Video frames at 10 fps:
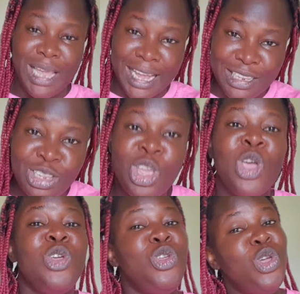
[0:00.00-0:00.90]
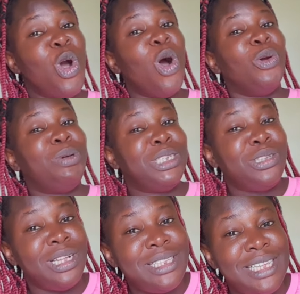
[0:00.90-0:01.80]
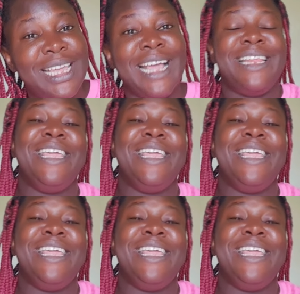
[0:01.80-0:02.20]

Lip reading: get your return ticket.